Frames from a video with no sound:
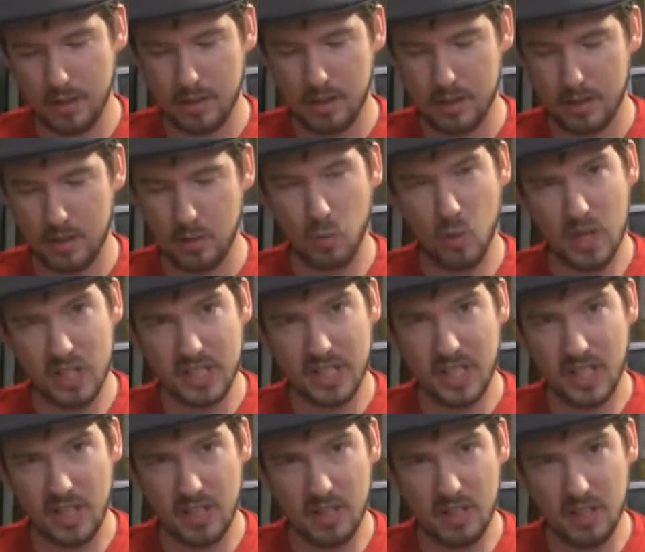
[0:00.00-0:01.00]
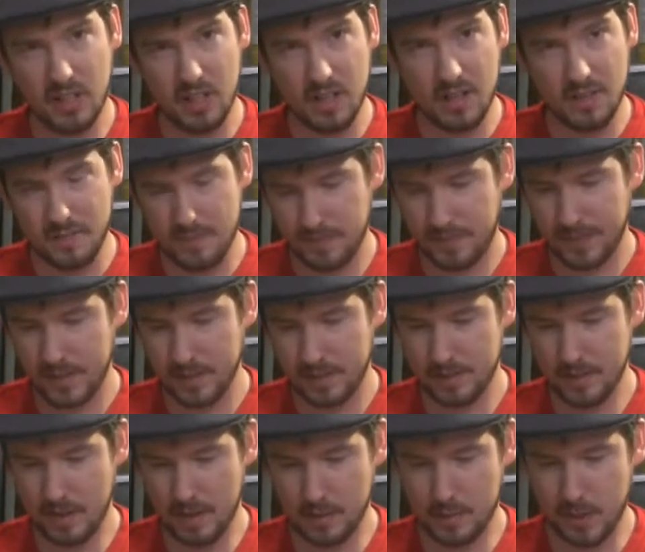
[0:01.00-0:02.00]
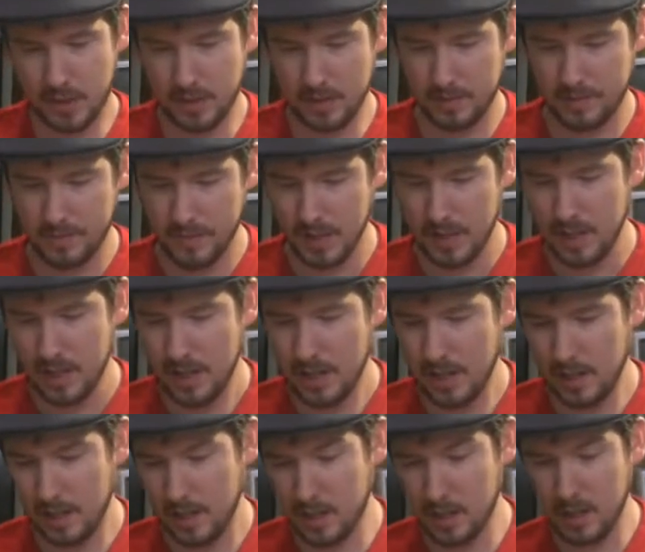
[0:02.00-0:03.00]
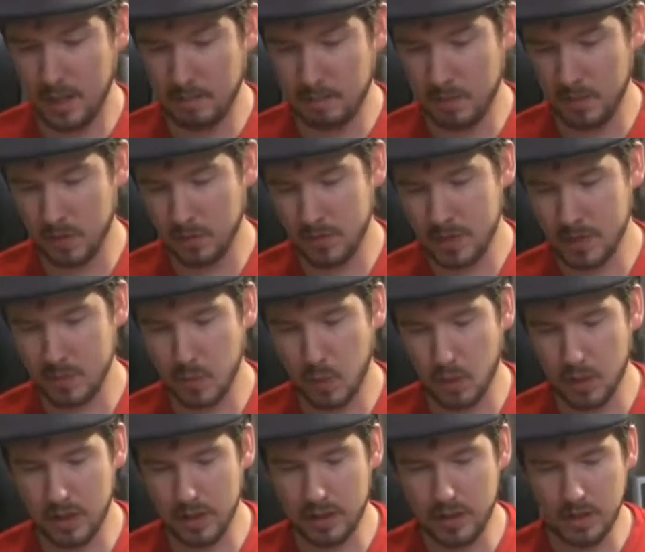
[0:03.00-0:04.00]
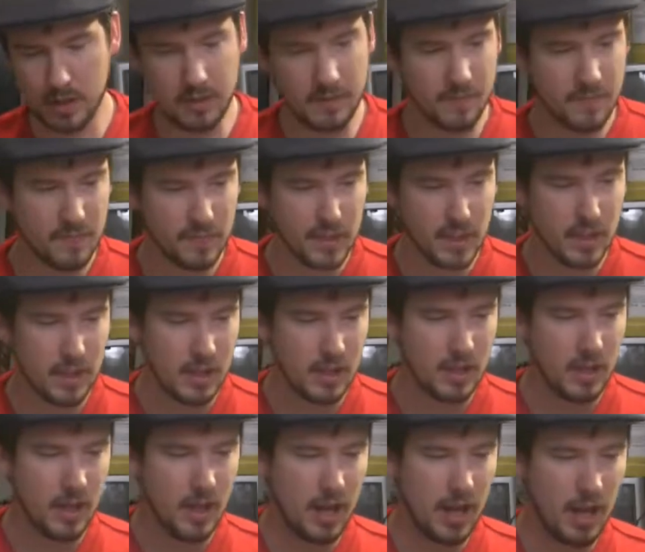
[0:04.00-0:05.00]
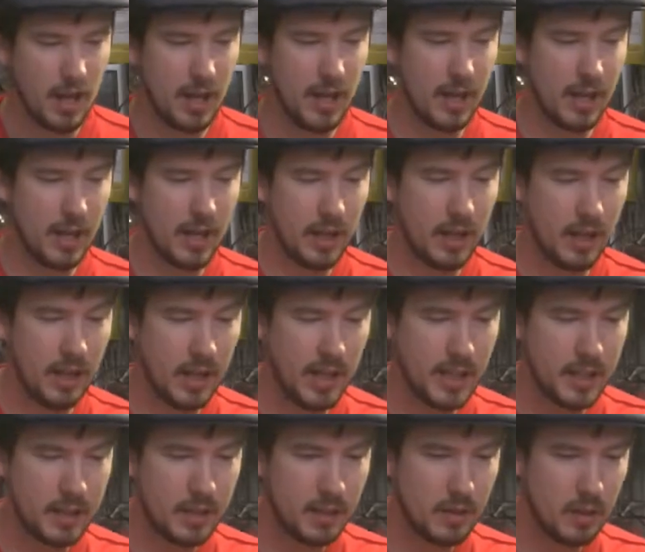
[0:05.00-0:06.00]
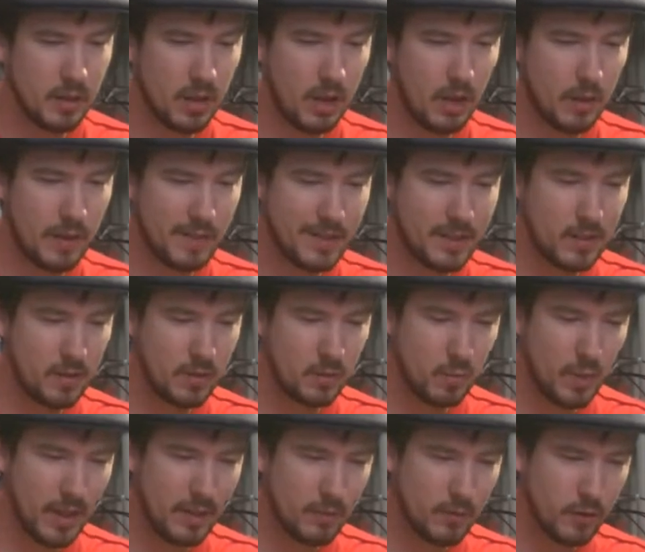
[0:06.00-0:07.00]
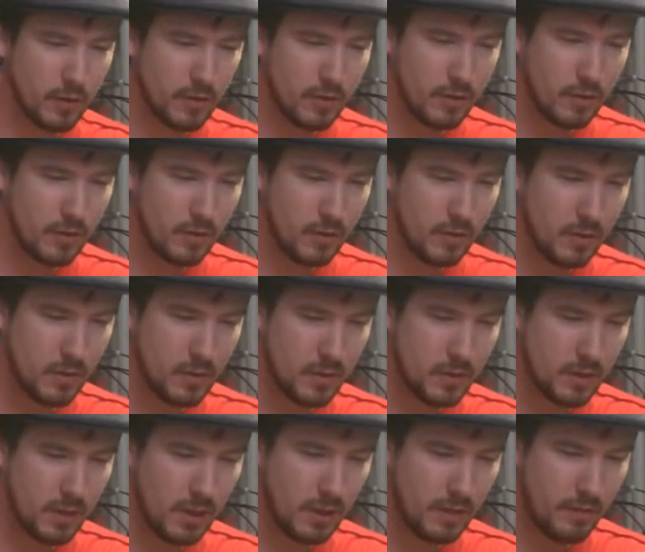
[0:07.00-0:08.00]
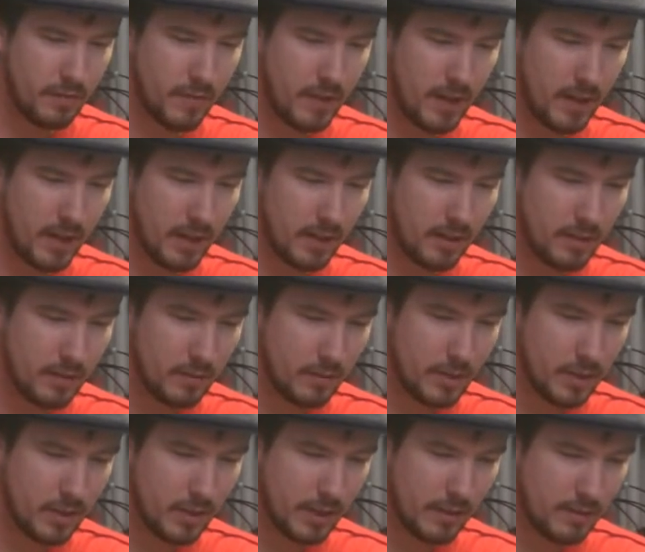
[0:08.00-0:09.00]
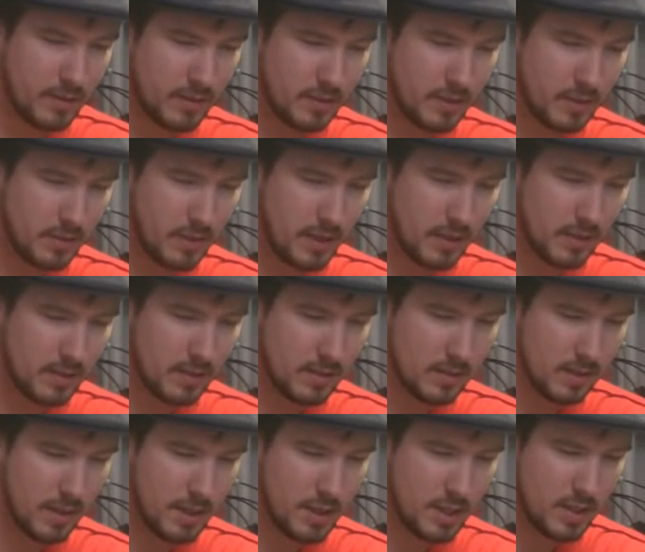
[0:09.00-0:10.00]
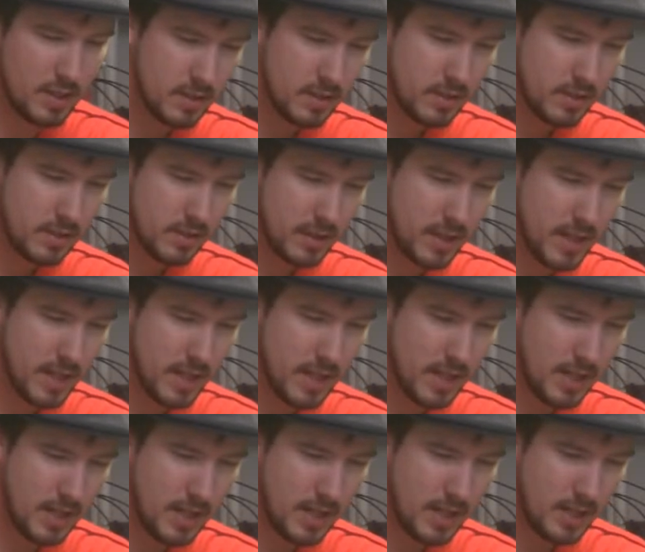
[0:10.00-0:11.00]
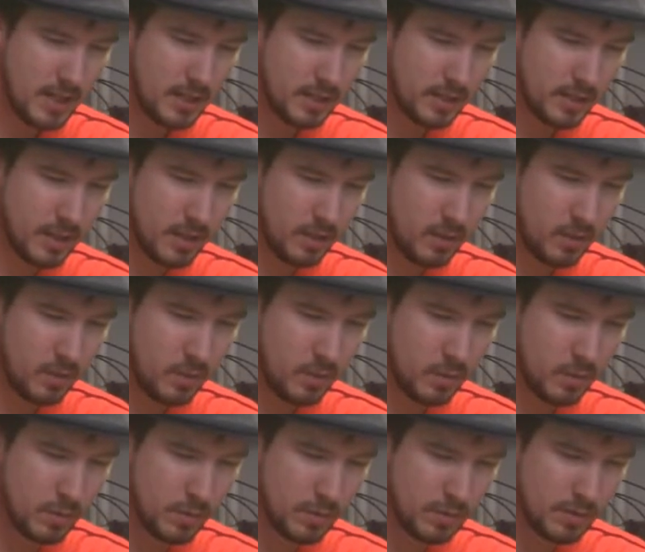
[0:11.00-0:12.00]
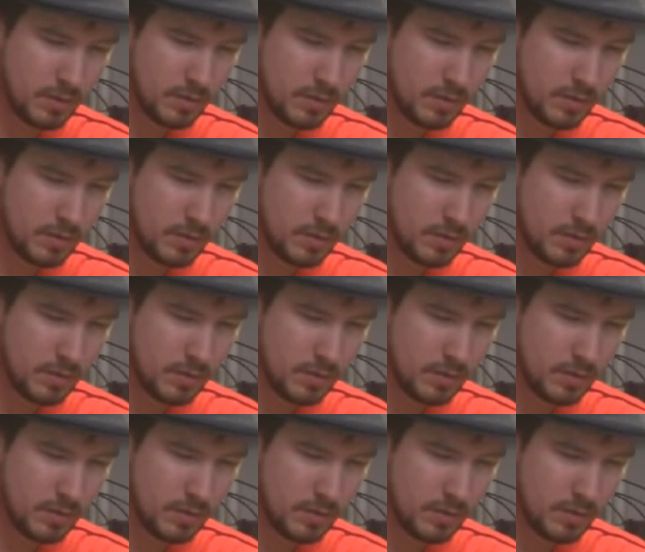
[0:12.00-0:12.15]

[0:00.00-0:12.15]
one kill, so to speak. We just pour it in there, and all we have to do is wait for it to solidify. We don't have to sit around and slush it. In it goes.